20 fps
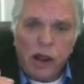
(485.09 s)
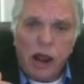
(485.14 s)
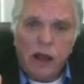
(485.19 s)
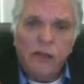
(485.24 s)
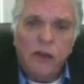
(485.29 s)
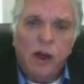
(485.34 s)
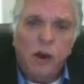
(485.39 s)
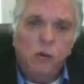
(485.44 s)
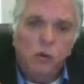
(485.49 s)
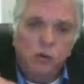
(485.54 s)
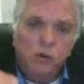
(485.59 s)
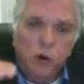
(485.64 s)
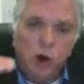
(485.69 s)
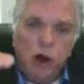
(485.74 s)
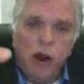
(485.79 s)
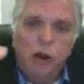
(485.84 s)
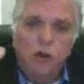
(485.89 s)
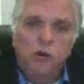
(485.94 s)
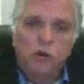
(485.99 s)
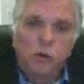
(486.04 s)
And then we'll
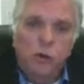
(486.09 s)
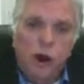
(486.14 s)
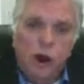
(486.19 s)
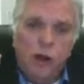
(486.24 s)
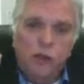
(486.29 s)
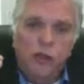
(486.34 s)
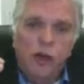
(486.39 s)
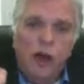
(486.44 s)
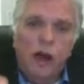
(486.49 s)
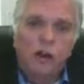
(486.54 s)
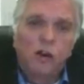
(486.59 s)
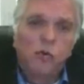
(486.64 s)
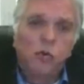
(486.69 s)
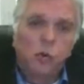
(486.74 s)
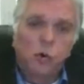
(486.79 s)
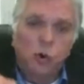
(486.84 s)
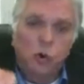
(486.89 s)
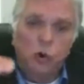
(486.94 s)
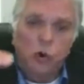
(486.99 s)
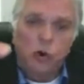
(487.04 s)
try to direct that
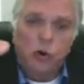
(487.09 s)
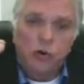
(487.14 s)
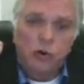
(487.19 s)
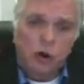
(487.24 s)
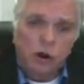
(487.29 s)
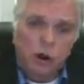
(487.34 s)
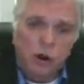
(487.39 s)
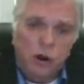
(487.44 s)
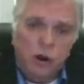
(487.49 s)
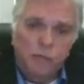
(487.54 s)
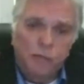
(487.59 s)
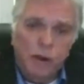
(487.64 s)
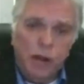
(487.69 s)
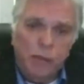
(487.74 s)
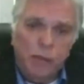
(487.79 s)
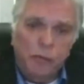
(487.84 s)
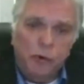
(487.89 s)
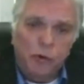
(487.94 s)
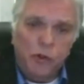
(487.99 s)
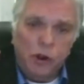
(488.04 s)
toward uh,
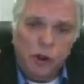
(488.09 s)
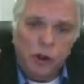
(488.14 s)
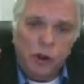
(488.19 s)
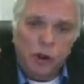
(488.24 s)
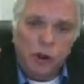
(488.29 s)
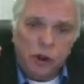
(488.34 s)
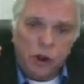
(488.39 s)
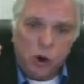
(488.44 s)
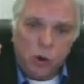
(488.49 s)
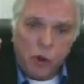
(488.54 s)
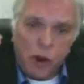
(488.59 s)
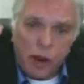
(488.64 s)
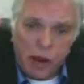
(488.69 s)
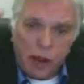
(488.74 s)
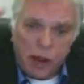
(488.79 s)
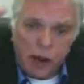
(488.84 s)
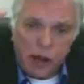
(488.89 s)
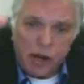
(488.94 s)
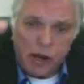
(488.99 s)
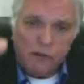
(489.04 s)
people that can go
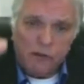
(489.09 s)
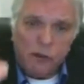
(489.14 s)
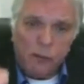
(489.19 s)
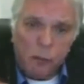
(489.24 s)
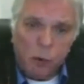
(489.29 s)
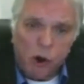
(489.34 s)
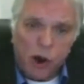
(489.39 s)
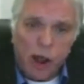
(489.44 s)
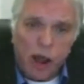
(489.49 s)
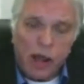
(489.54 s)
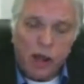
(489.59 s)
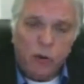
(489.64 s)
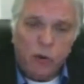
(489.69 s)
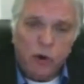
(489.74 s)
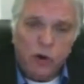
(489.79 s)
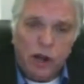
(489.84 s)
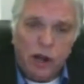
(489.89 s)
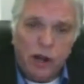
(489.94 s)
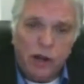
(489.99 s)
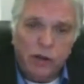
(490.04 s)
ahead and give a more
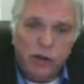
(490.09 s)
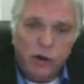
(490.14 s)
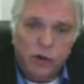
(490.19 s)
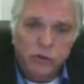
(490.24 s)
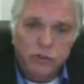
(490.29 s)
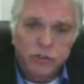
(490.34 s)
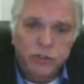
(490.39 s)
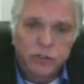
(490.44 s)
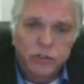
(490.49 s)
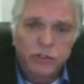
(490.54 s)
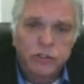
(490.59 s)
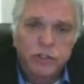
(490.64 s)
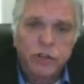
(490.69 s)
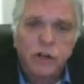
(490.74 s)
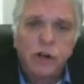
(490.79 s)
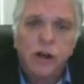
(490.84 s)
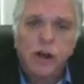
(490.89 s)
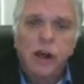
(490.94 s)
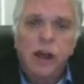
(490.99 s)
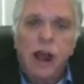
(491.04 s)
accurate diagnosis.
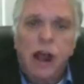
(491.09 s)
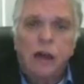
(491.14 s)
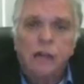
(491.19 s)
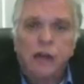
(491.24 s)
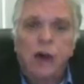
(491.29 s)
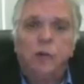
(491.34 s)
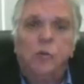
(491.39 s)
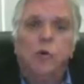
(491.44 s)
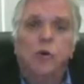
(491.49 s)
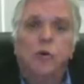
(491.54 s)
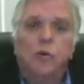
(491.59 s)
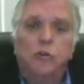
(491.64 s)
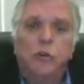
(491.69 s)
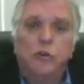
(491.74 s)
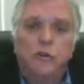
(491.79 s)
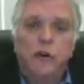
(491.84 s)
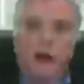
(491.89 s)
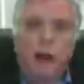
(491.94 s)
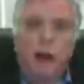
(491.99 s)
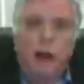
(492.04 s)
Okay. And then we'll
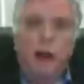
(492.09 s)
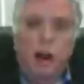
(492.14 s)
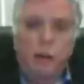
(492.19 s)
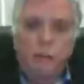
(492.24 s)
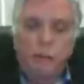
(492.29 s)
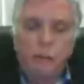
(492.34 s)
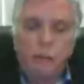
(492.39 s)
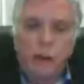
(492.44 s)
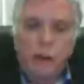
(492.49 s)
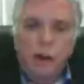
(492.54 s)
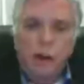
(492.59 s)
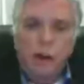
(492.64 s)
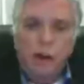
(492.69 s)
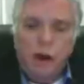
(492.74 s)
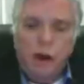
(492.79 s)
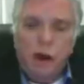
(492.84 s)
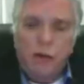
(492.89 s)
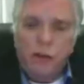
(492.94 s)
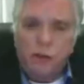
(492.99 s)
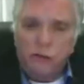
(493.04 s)
develop
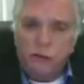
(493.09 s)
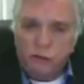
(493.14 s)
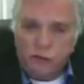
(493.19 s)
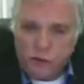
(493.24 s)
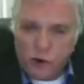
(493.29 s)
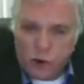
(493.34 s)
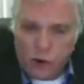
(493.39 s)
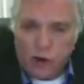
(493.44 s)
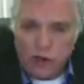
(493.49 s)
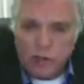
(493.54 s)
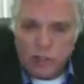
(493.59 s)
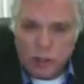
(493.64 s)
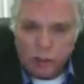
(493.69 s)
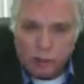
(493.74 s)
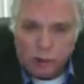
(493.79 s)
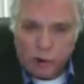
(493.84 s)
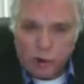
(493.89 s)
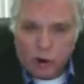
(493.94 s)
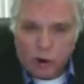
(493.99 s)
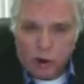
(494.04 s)
uh, this very
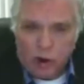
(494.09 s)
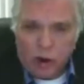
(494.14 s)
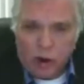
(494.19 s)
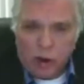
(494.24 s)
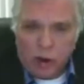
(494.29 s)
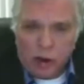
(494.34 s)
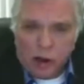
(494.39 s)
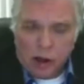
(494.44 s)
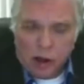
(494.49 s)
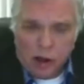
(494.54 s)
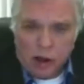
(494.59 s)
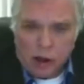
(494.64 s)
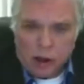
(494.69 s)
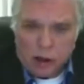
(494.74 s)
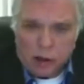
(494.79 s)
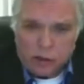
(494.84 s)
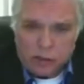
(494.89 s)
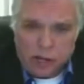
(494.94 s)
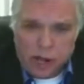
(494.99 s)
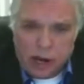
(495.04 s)
simple
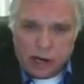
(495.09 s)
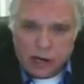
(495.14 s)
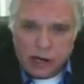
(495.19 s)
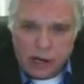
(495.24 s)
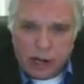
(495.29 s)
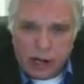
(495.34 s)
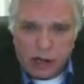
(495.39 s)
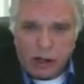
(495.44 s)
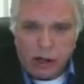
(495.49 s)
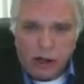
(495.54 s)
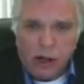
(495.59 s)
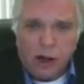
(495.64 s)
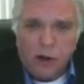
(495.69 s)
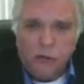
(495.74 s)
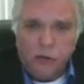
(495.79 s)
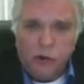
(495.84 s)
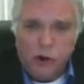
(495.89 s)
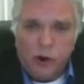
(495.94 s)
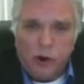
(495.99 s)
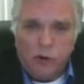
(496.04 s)
uh, technique
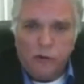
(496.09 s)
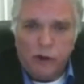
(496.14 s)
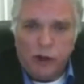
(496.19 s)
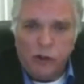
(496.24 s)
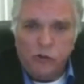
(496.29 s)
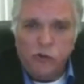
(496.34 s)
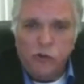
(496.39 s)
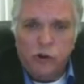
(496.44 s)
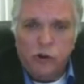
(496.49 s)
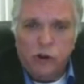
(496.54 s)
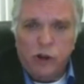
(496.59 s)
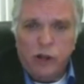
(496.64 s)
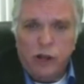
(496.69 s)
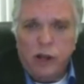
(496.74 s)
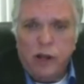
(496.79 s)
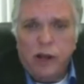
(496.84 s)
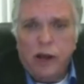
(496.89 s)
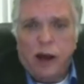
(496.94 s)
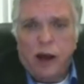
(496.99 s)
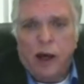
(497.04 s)
uh, for intervention.
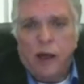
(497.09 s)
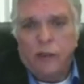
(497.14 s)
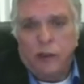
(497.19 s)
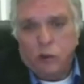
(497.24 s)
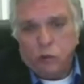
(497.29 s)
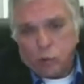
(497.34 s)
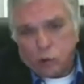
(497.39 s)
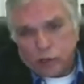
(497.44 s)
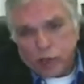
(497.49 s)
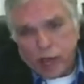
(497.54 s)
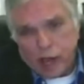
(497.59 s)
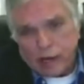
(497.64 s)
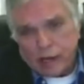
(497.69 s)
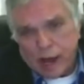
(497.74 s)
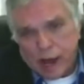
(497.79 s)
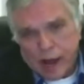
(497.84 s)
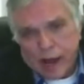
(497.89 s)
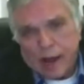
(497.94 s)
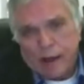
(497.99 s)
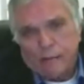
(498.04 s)
Uh, this will
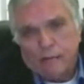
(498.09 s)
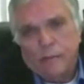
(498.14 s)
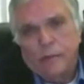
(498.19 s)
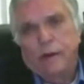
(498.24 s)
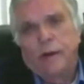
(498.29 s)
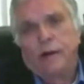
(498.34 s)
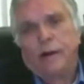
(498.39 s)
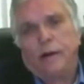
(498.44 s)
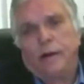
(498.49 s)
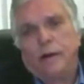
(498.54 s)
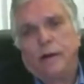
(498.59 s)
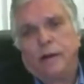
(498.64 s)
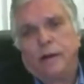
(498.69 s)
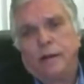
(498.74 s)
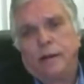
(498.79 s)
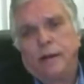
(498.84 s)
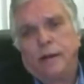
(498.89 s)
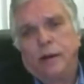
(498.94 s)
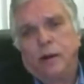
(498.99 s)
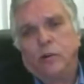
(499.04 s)
take time uh,
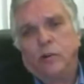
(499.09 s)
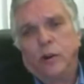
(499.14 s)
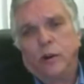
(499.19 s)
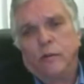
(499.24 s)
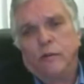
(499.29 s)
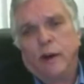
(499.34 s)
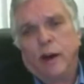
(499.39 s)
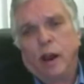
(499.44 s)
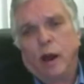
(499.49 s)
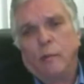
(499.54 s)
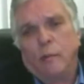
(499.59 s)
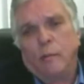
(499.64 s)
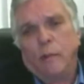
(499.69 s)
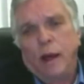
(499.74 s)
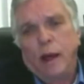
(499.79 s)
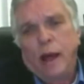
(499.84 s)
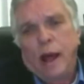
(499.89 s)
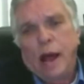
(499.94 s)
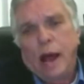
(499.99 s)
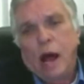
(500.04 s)
yes. You know, to develop.
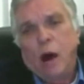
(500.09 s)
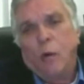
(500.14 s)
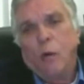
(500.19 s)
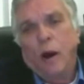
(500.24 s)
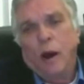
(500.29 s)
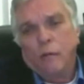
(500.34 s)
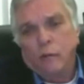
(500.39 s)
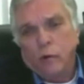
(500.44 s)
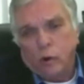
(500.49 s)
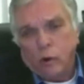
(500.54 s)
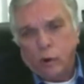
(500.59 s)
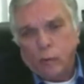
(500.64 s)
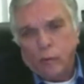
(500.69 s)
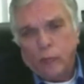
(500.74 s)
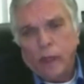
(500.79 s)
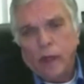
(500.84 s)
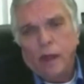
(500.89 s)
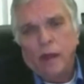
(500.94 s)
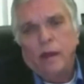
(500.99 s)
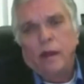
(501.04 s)
However,
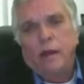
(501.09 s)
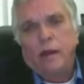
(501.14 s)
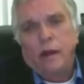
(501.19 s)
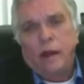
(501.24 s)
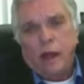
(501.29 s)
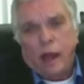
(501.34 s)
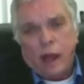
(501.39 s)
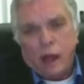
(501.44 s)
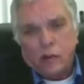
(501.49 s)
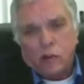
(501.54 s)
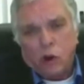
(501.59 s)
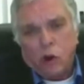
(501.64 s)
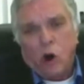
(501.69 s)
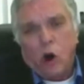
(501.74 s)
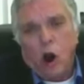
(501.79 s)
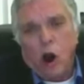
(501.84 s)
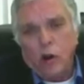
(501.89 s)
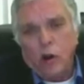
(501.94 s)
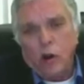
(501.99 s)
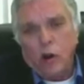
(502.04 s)
as
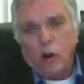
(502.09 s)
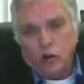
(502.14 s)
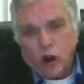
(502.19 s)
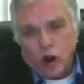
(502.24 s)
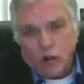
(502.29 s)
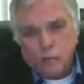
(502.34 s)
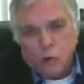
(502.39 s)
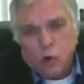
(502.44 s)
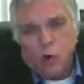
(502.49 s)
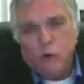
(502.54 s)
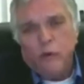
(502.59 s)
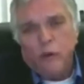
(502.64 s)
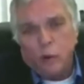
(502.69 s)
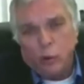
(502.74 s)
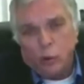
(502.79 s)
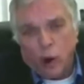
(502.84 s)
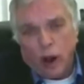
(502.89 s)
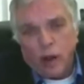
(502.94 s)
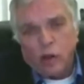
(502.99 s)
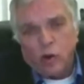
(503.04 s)
long as we move in the
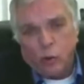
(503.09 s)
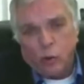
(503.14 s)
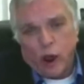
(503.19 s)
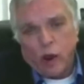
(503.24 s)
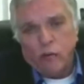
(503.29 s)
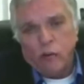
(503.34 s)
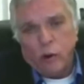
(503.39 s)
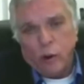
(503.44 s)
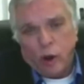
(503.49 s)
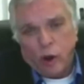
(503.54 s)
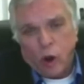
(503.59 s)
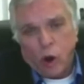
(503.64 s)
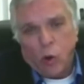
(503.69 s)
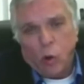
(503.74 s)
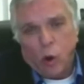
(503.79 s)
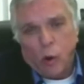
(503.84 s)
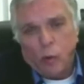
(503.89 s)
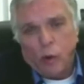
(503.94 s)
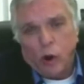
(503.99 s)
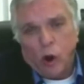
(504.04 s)
right direction, we
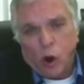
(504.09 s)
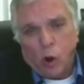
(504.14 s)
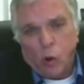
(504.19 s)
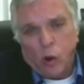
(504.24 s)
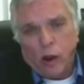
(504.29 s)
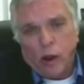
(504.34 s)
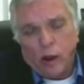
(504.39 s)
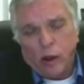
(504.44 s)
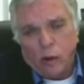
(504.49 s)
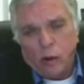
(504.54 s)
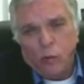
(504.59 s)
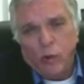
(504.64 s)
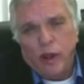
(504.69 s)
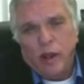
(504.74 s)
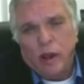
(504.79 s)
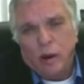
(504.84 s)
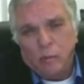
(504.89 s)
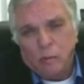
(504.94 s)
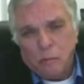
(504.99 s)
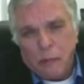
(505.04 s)
know where we're going,
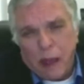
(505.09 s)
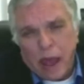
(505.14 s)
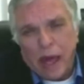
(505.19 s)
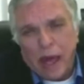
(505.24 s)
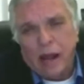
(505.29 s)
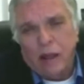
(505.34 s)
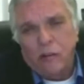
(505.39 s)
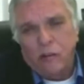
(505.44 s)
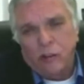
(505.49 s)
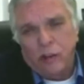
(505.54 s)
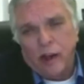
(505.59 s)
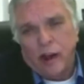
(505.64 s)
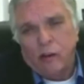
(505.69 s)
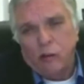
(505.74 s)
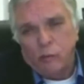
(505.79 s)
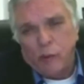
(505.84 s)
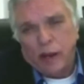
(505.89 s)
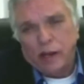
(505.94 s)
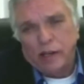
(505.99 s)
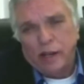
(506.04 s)
we can manage the
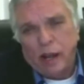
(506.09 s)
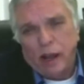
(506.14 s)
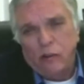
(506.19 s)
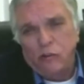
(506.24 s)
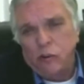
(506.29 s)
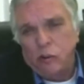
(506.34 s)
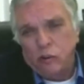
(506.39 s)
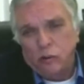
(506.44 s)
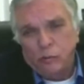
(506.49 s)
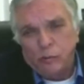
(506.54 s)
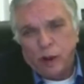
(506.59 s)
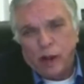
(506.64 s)
expectations.